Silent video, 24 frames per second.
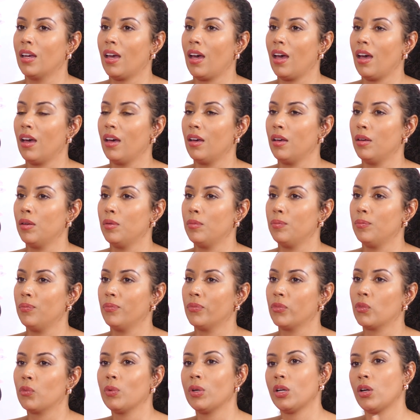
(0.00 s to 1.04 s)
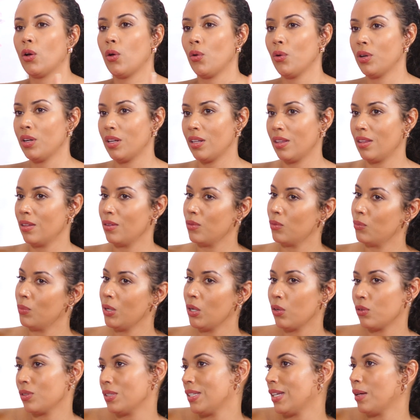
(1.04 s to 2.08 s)
we
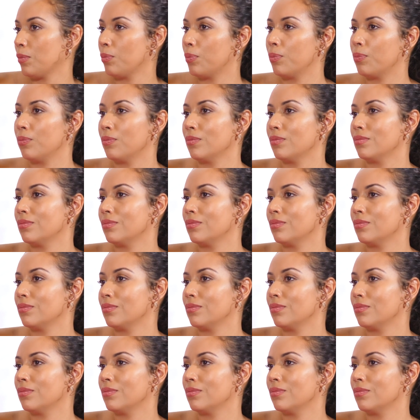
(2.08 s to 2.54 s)
don't date,